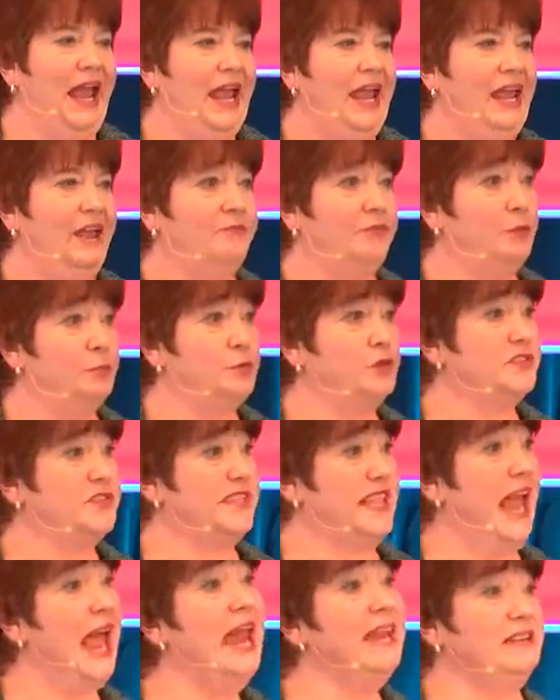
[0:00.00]
If you
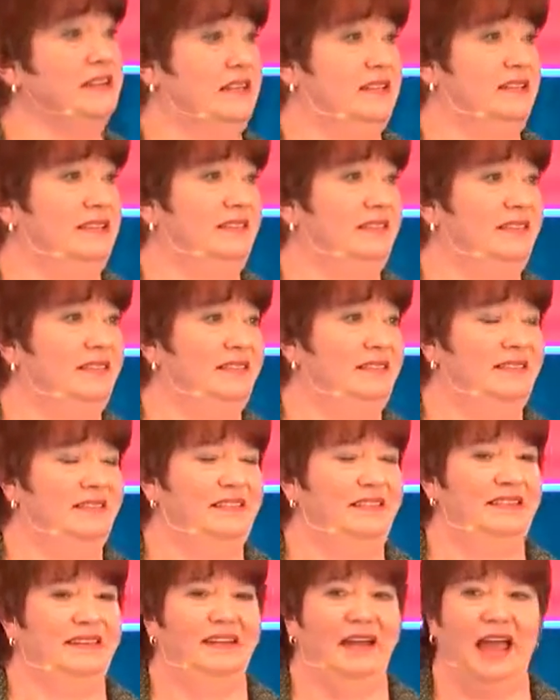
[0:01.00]
present
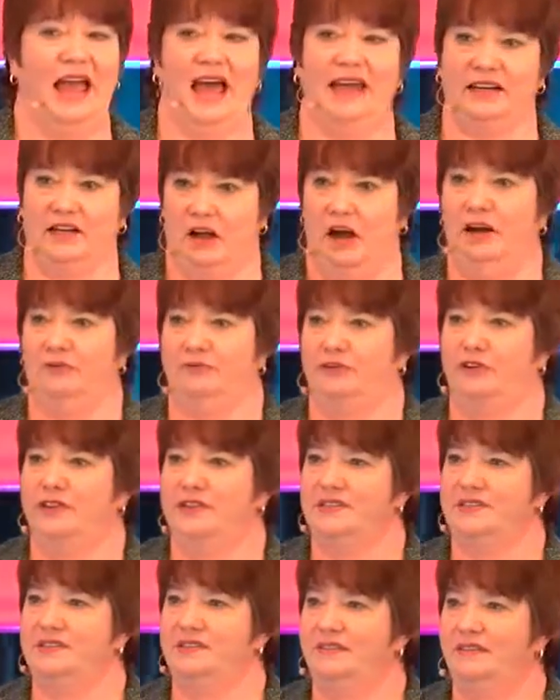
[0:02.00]
at a
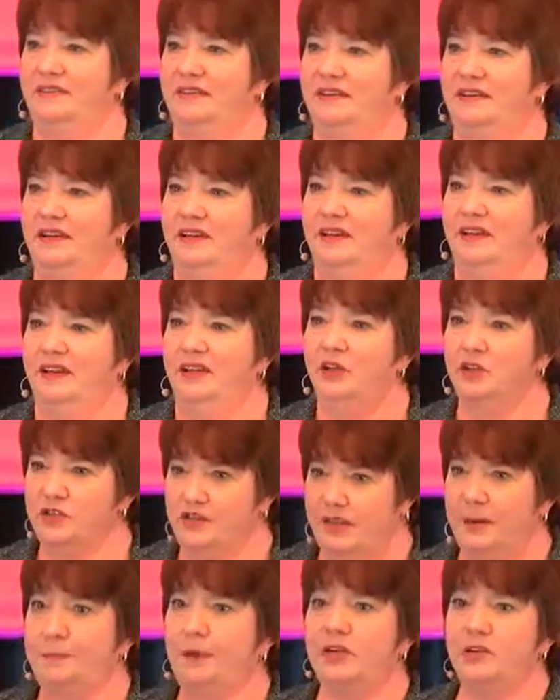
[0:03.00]
conference, you're
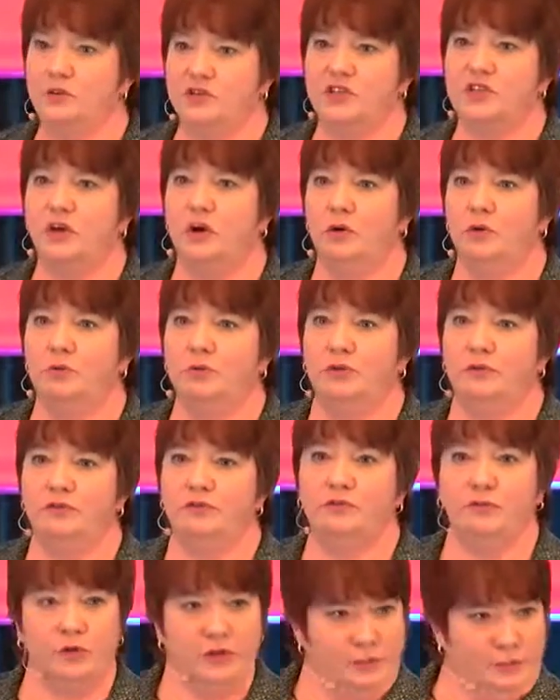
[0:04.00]
skipping your stone
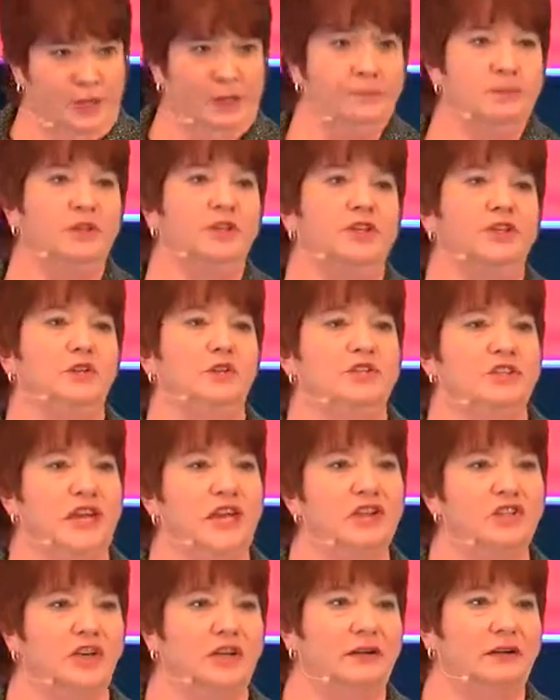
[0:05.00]
for the people in your
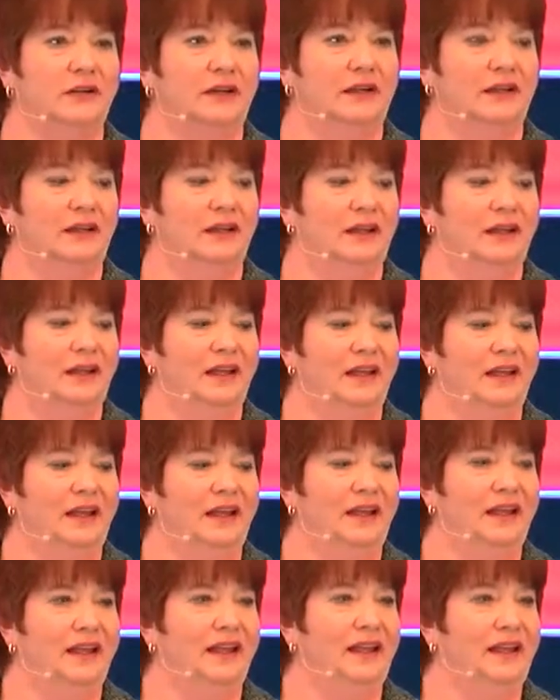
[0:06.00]
session.
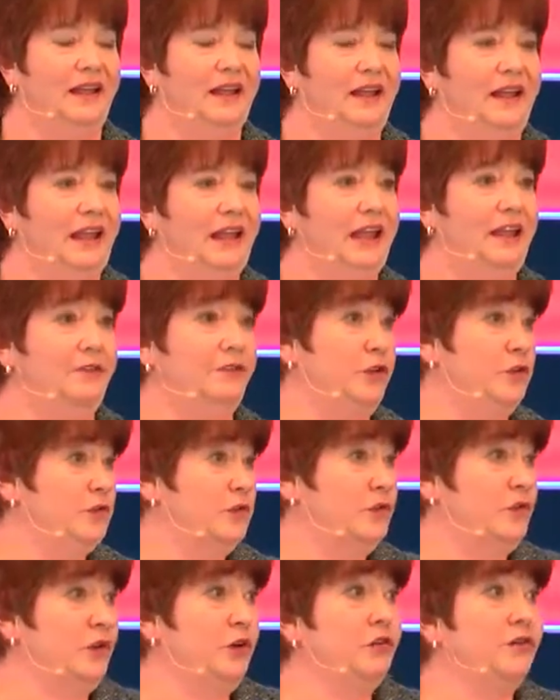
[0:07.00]
If you
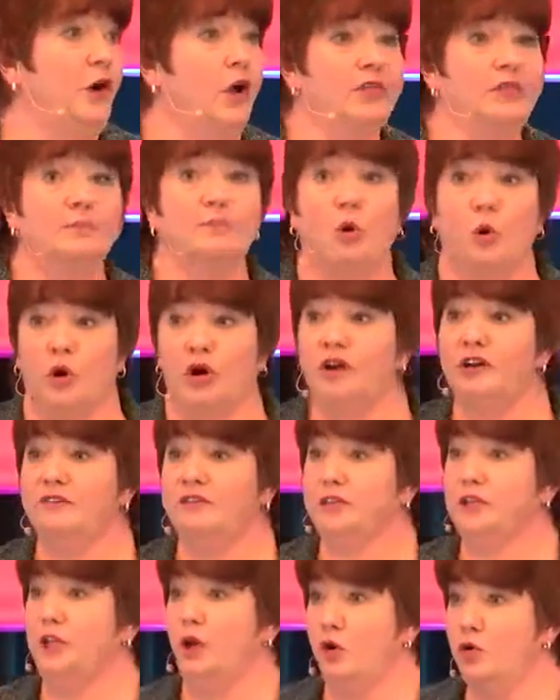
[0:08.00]
serve on the board of a
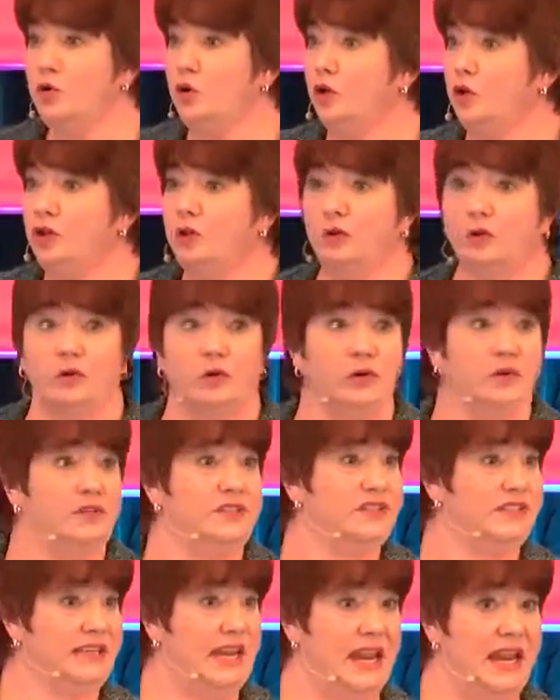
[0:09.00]
local or
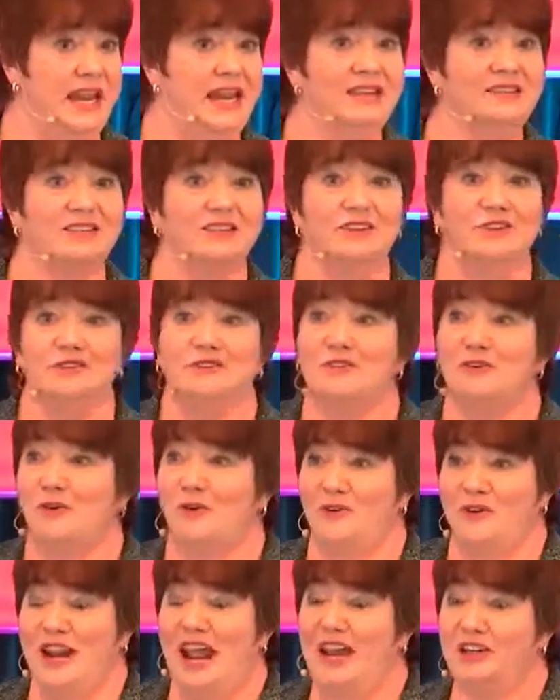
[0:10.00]
state
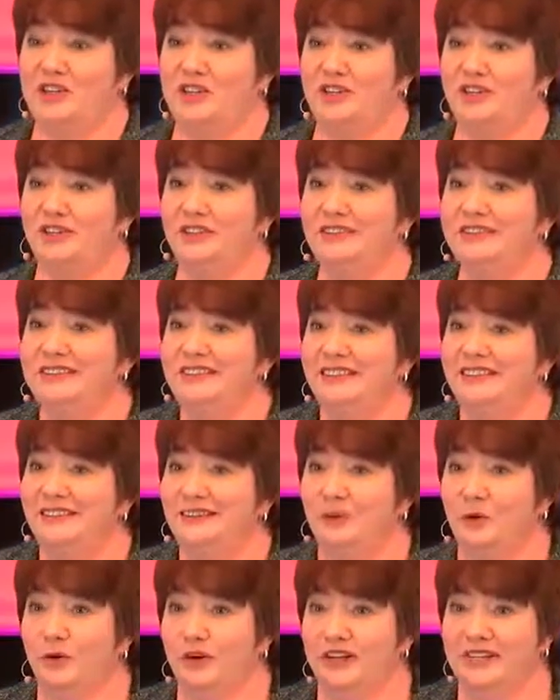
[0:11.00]
or national
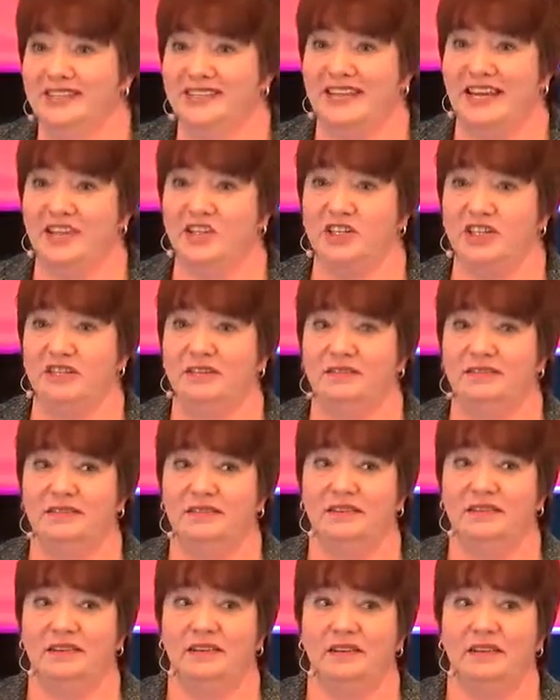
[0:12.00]
organization,
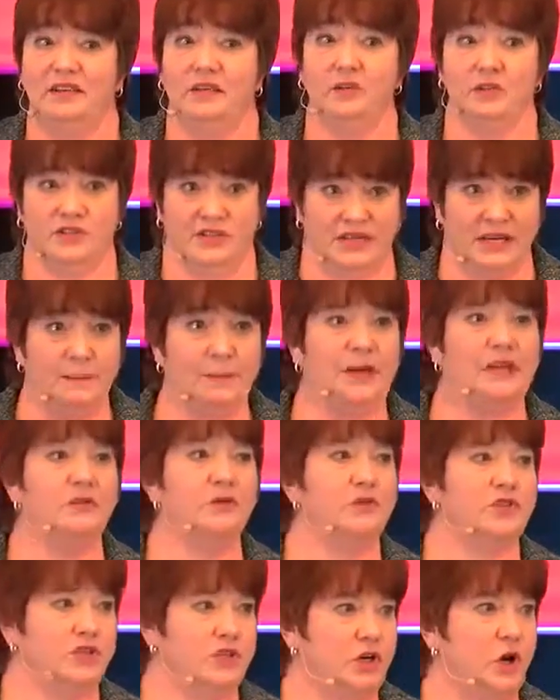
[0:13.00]
you're skipping your
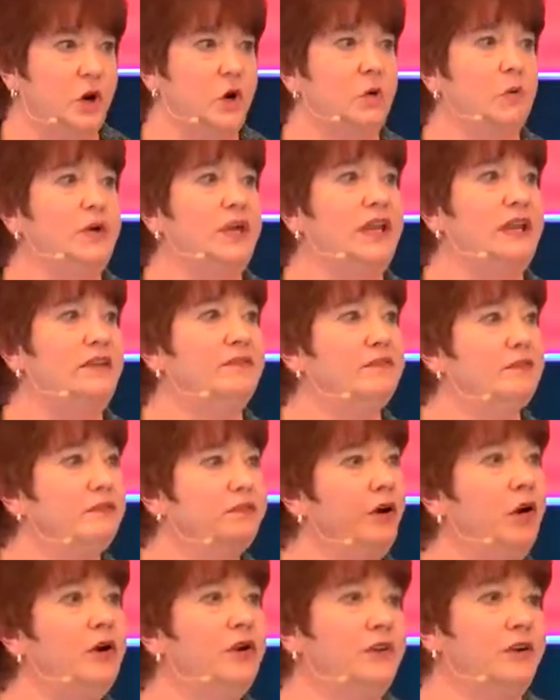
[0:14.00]
stone even
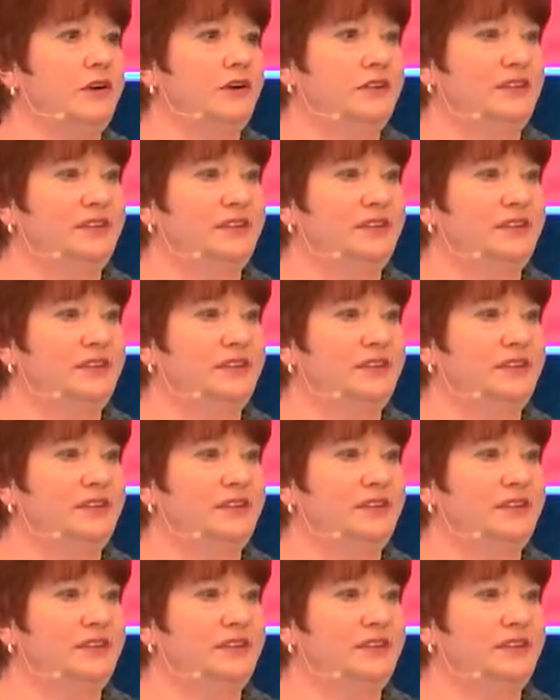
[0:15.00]
farther.